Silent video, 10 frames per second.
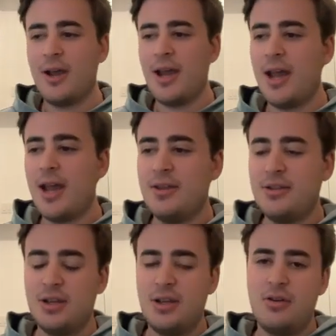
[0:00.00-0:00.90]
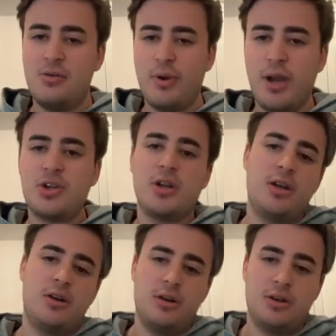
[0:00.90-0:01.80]
And we actually
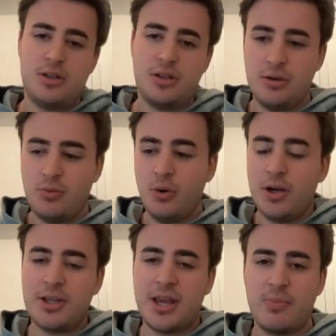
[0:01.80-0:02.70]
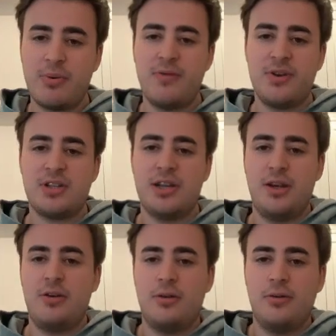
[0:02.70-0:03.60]
had worked together
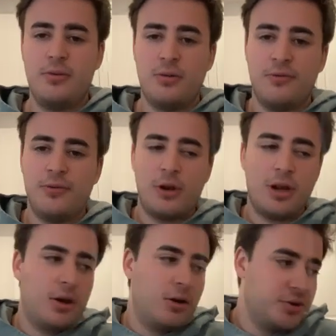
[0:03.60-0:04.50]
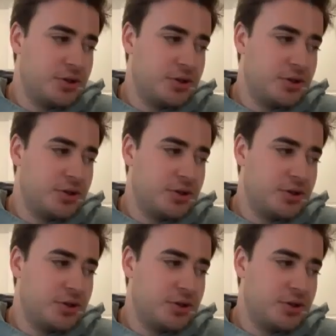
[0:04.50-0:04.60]
previously on Fuel Our Heroes,